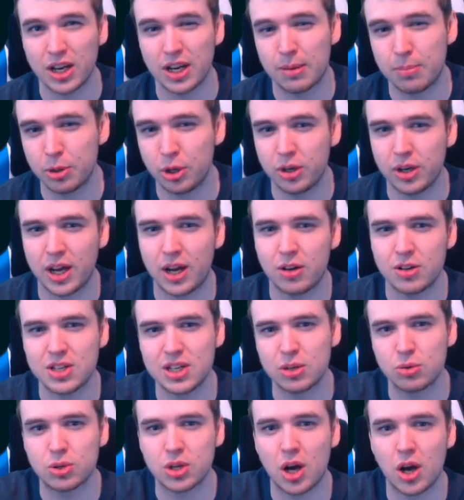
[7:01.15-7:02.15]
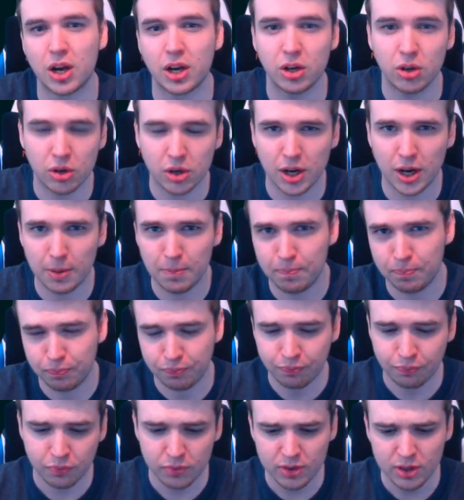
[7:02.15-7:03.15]
W now, a single target knock up.
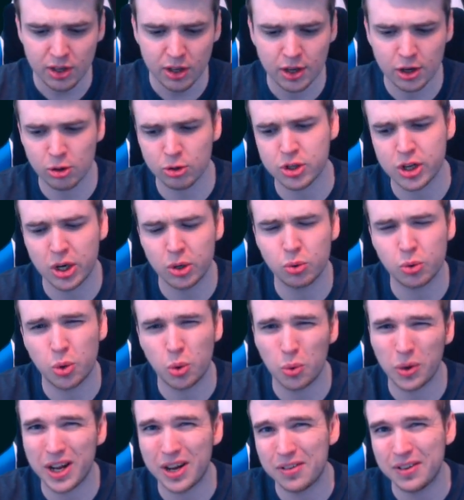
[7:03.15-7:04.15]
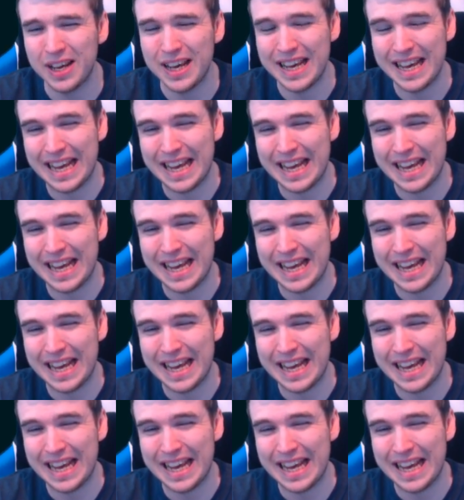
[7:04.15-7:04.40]
Your tunnel cooldown